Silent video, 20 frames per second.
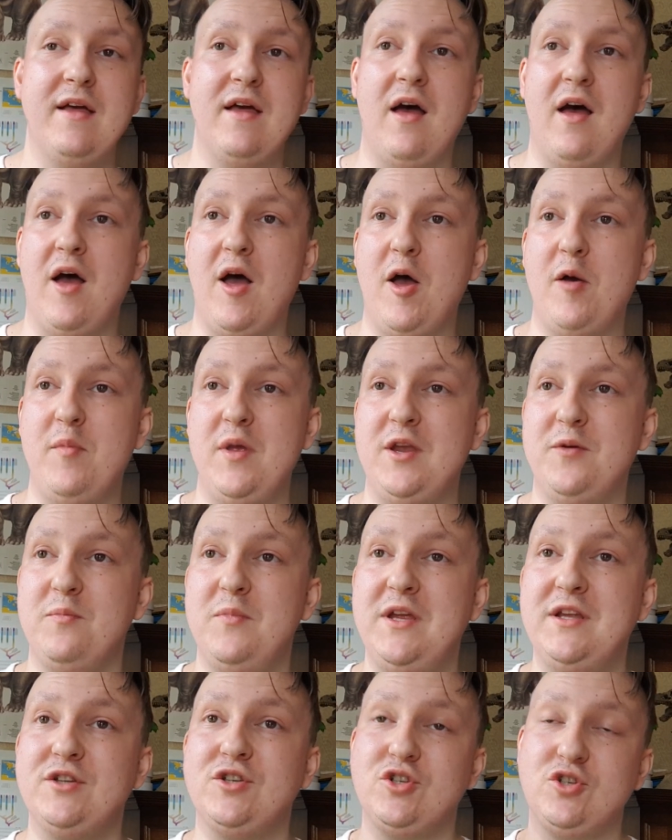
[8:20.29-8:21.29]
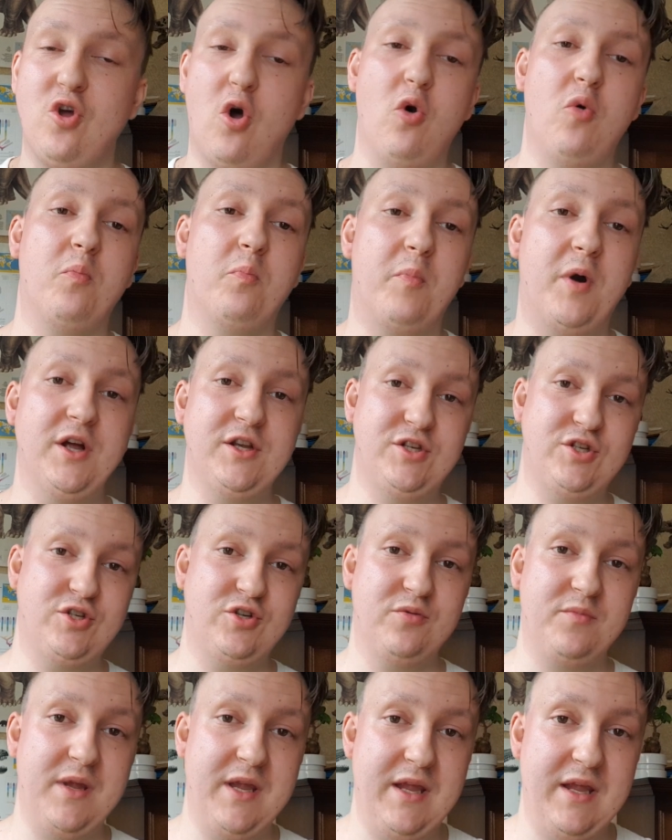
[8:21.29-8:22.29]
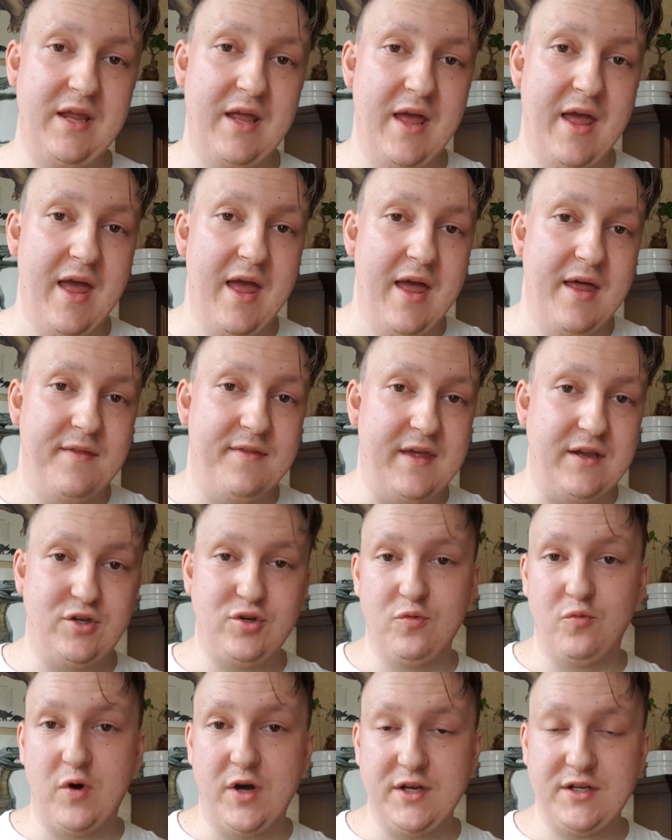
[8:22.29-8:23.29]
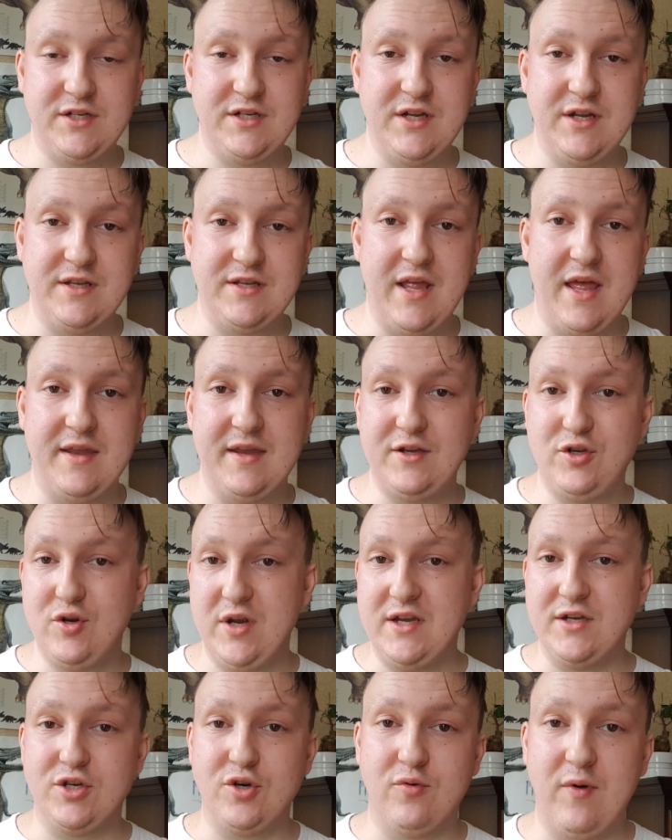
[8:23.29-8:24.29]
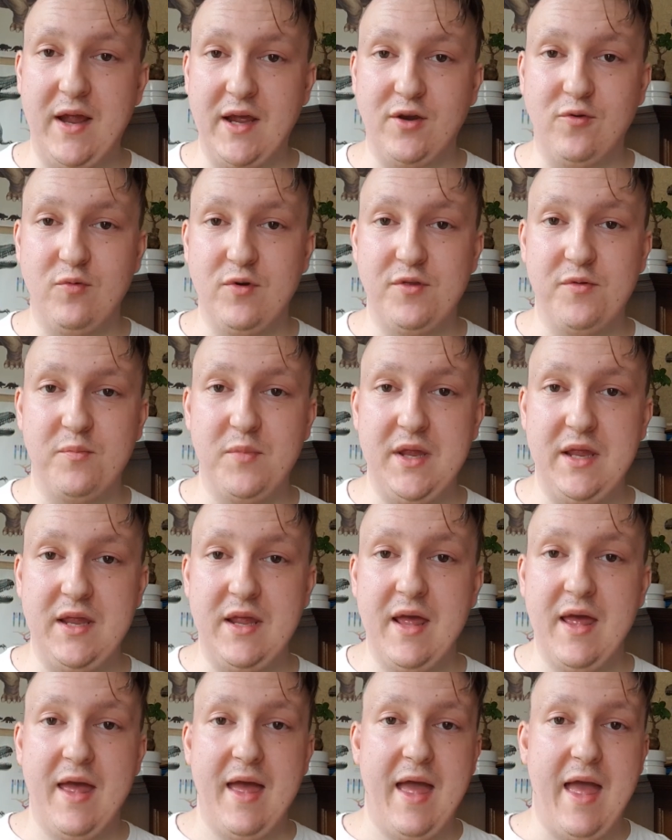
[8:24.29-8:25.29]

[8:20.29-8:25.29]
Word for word: Um, it means so much to me that you watch it and that you interact with me.